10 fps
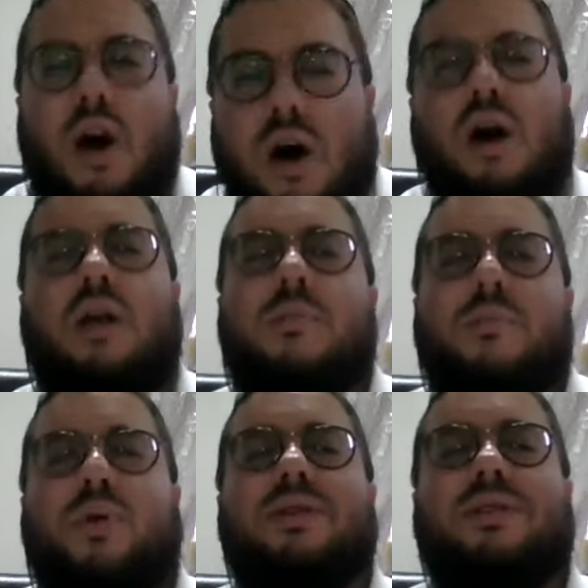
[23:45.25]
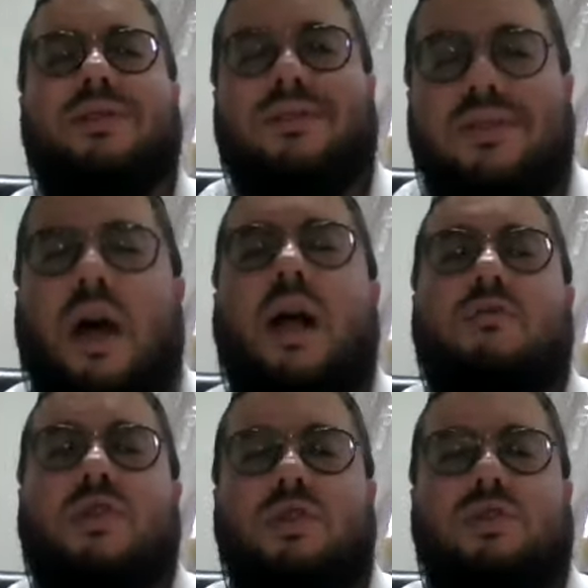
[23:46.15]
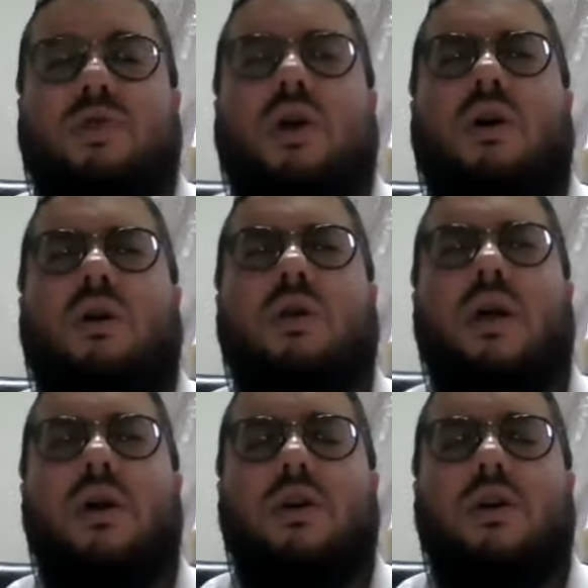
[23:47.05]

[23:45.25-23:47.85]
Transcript: all importance and all control